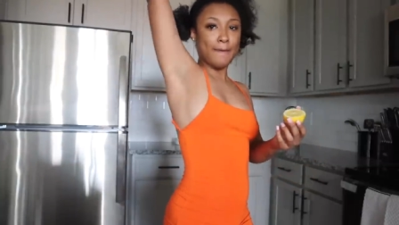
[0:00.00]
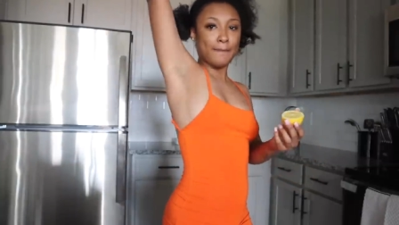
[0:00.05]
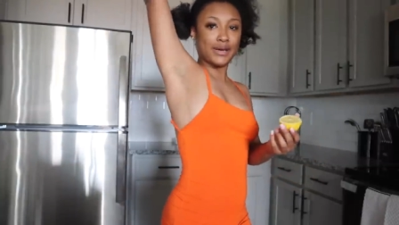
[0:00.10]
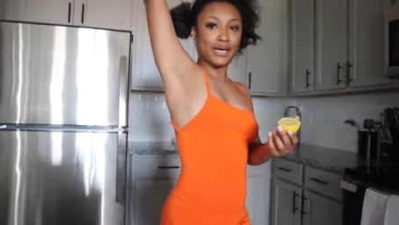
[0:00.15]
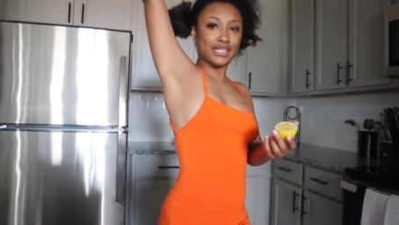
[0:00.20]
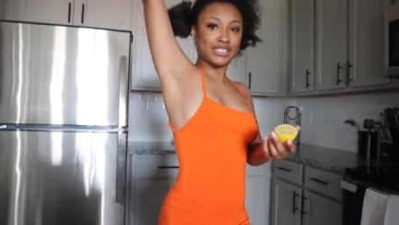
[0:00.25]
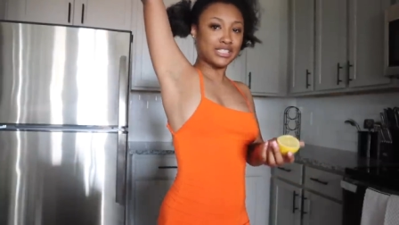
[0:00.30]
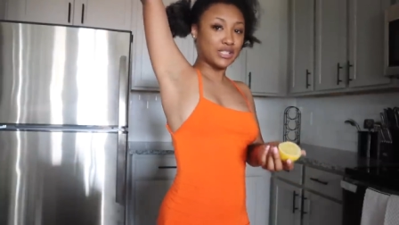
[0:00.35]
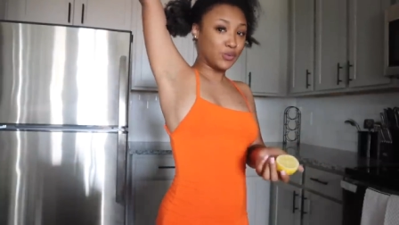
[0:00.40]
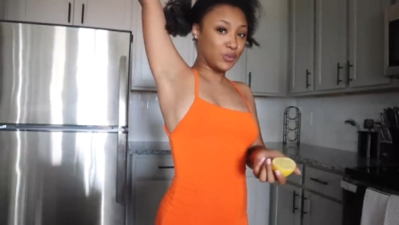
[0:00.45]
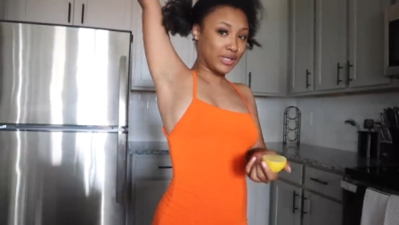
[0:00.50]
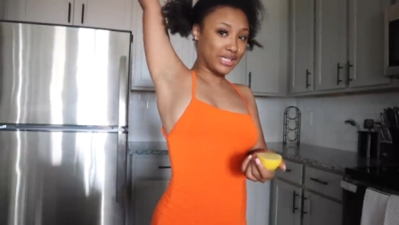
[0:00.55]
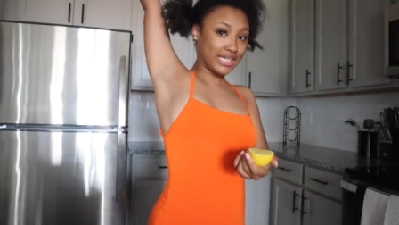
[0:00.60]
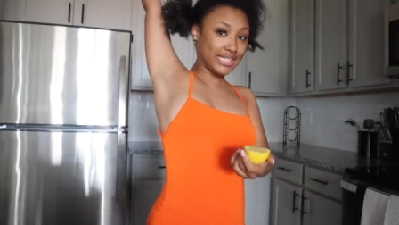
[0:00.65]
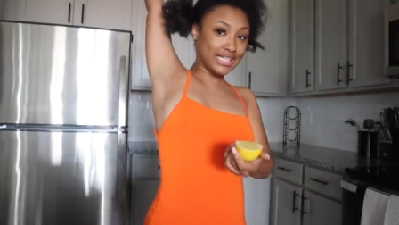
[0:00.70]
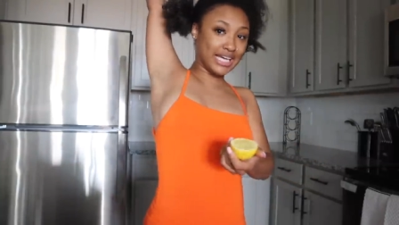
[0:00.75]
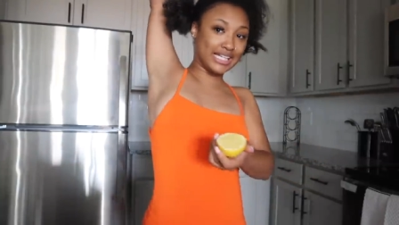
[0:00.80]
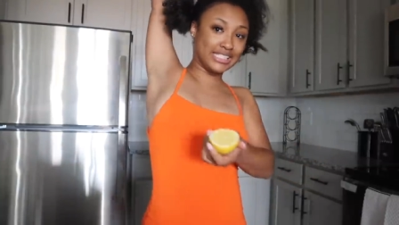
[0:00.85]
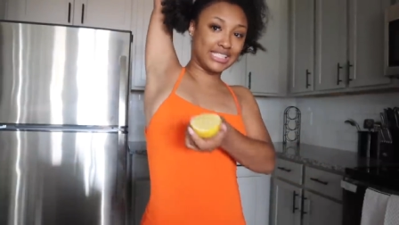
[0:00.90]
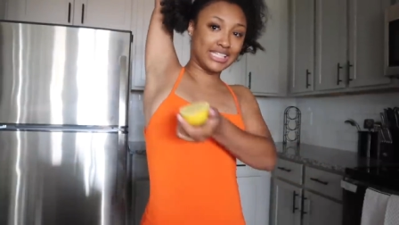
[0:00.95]
But Sweetie
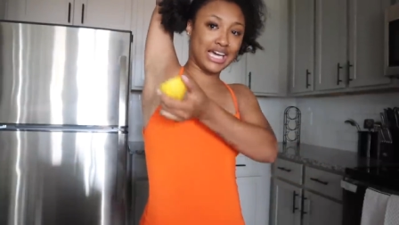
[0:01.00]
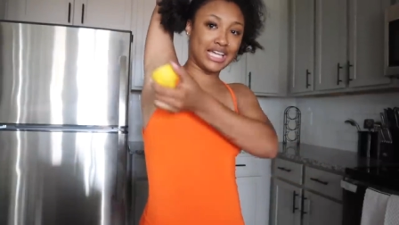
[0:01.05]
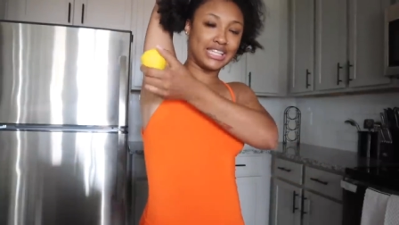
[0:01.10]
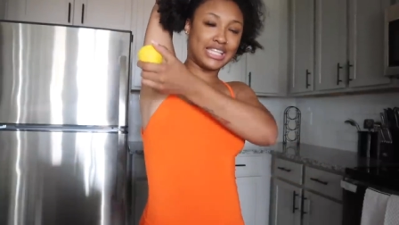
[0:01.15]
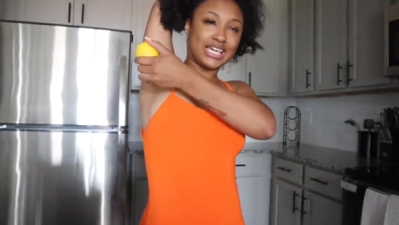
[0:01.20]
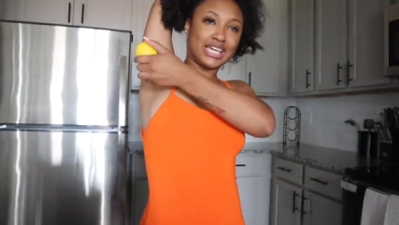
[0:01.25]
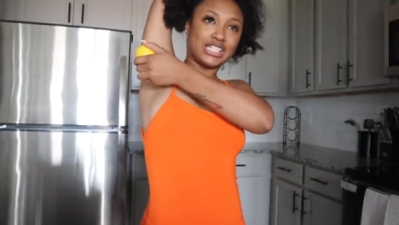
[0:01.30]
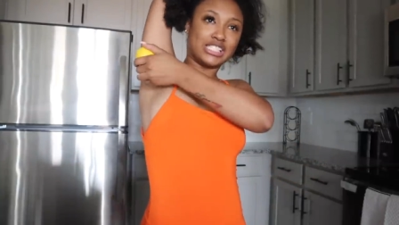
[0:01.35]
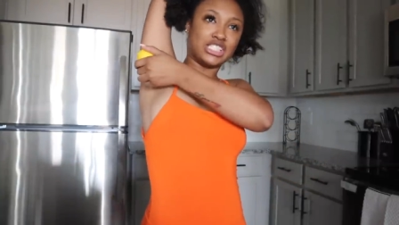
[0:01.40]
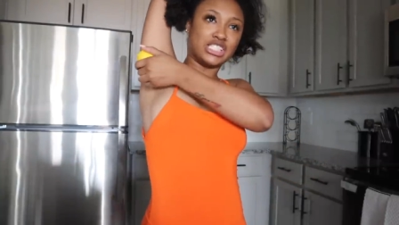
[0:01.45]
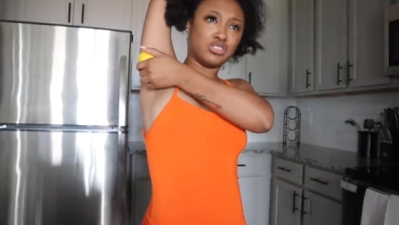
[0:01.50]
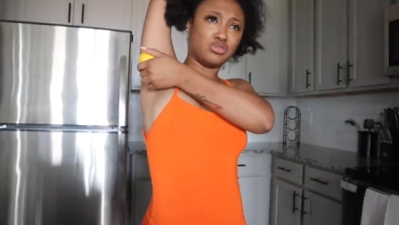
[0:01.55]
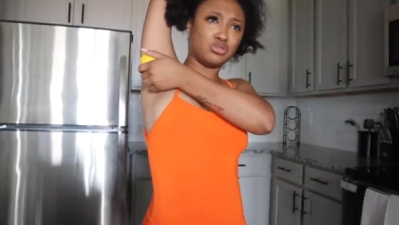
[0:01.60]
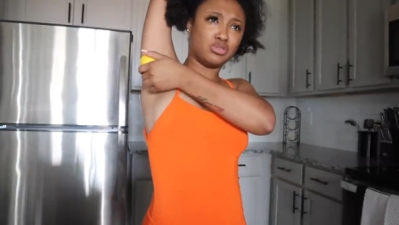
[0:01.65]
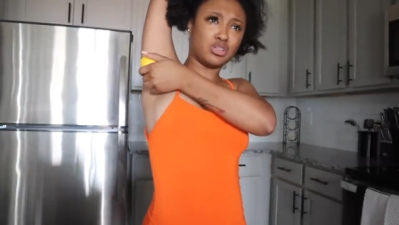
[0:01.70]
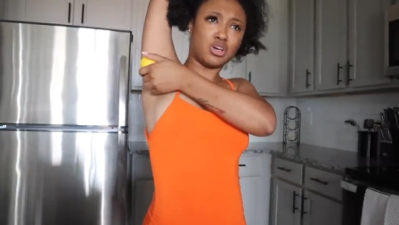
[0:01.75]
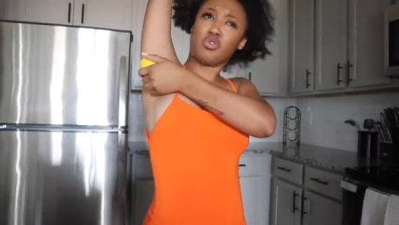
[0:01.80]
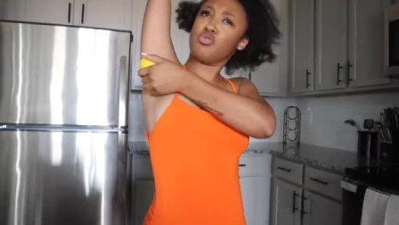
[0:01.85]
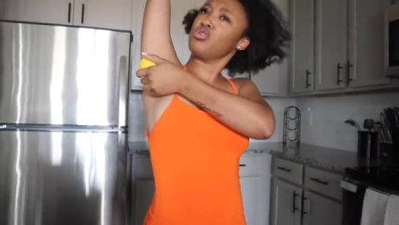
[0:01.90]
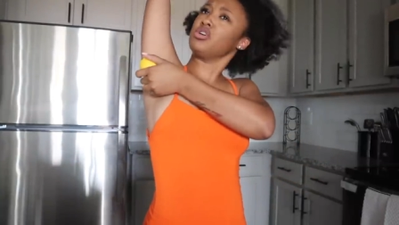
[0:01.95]
does it. I think she
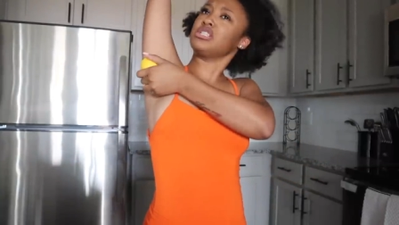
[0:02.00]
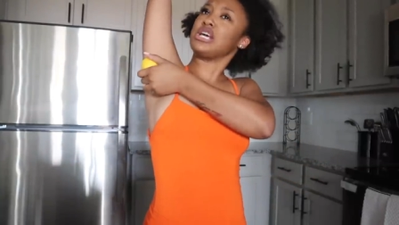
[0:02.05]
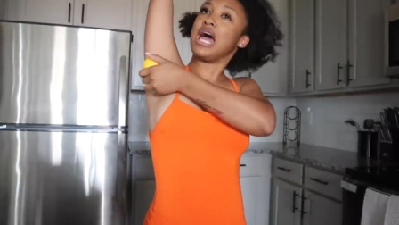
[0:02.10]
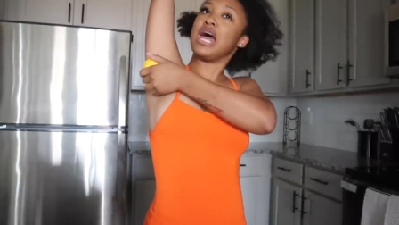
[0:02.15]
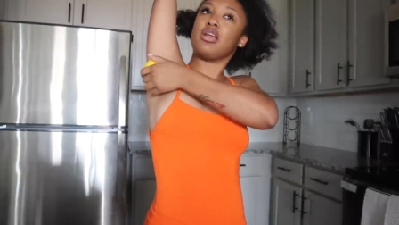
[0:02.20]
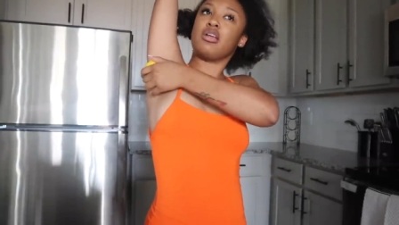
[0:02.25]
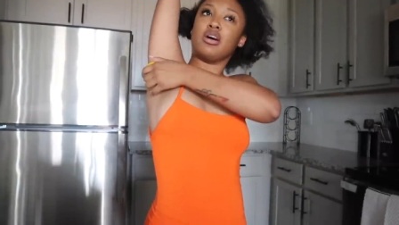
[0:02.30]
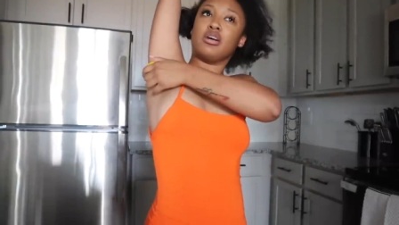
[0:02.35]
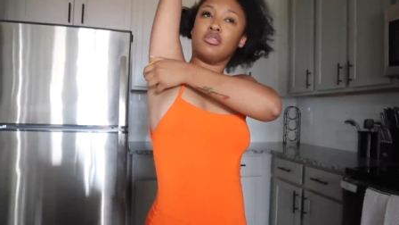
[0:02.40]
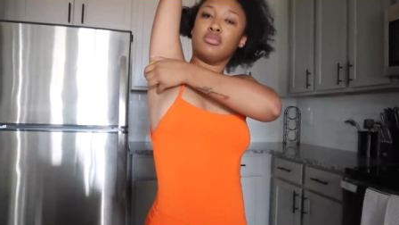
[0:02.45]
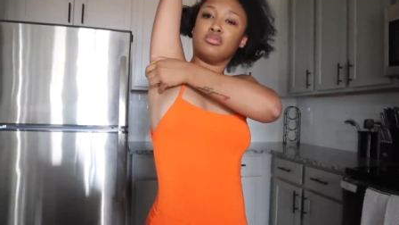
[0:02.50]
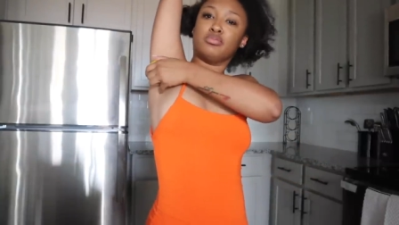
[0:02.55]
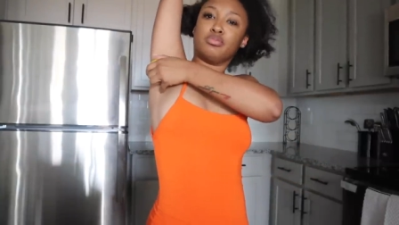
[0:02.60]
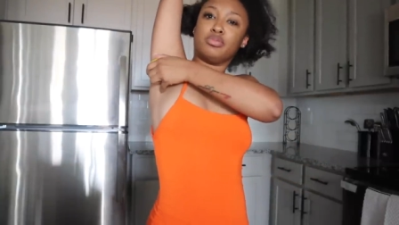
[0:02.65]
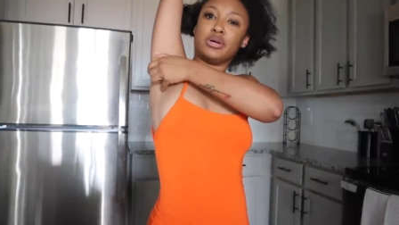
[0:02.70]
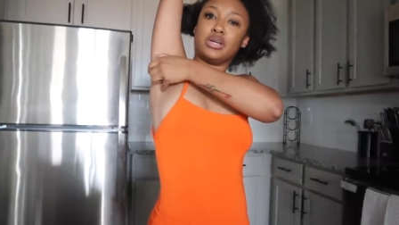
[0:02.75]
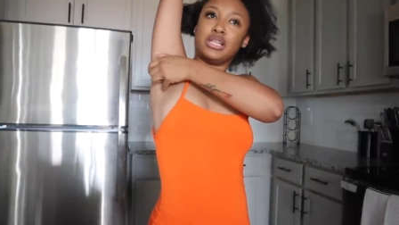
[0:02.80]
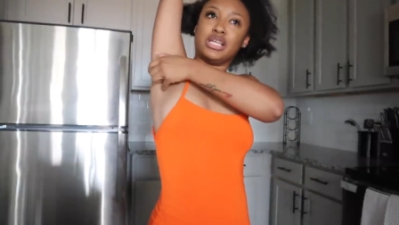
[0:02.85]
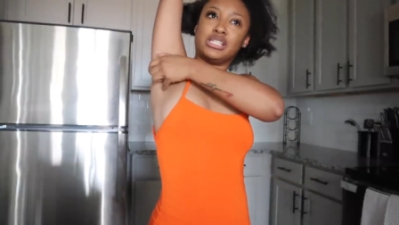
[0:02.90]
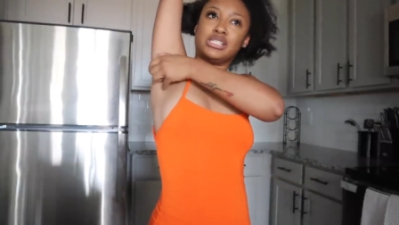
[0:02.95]
does the orange. I don't know.
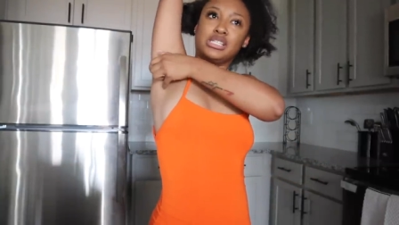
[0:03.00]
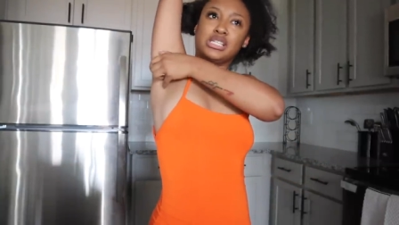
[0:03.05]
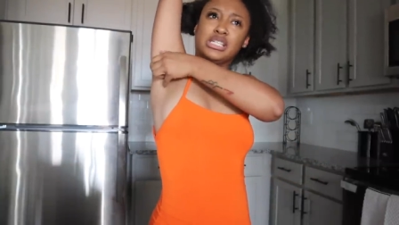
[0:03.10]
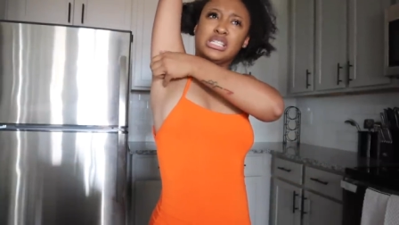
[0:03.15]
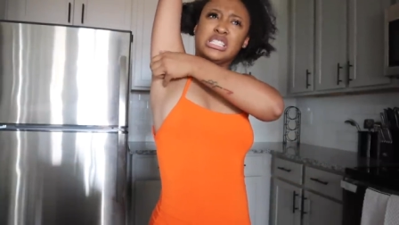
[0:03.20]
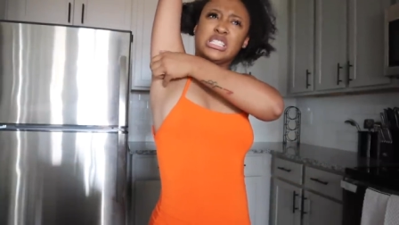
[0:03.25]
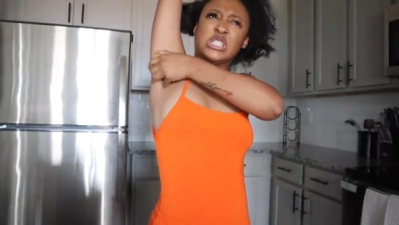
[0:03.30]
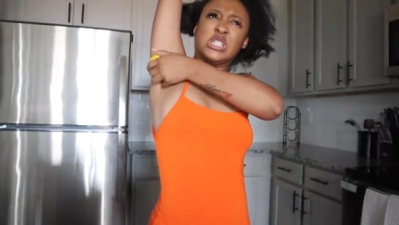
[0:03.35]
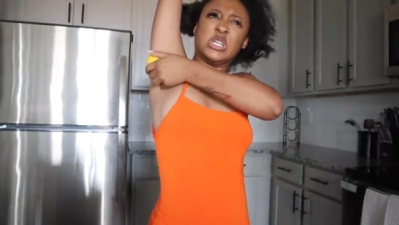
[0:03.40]
But let's see.